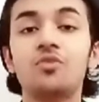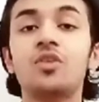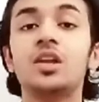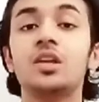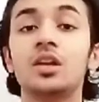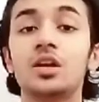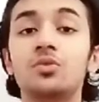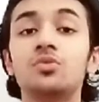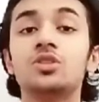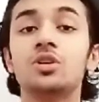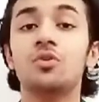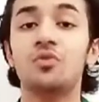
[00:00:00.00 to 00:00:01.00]
will
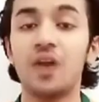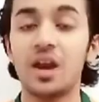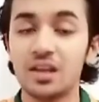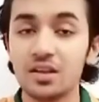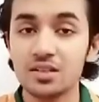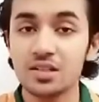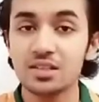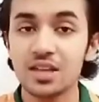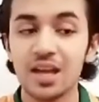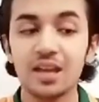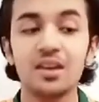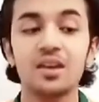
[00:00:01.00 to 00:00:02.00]
include your final
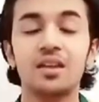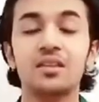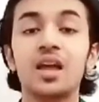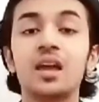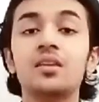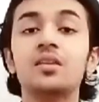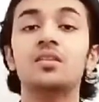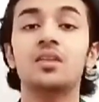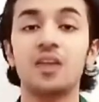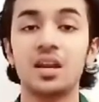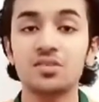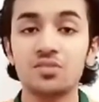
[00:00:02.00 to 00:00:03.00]
design, then the
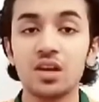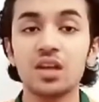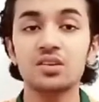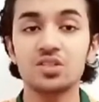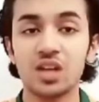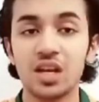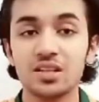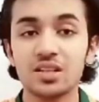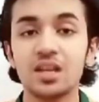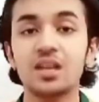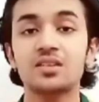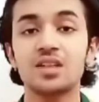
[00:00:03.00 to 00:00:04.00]
rendering, shading,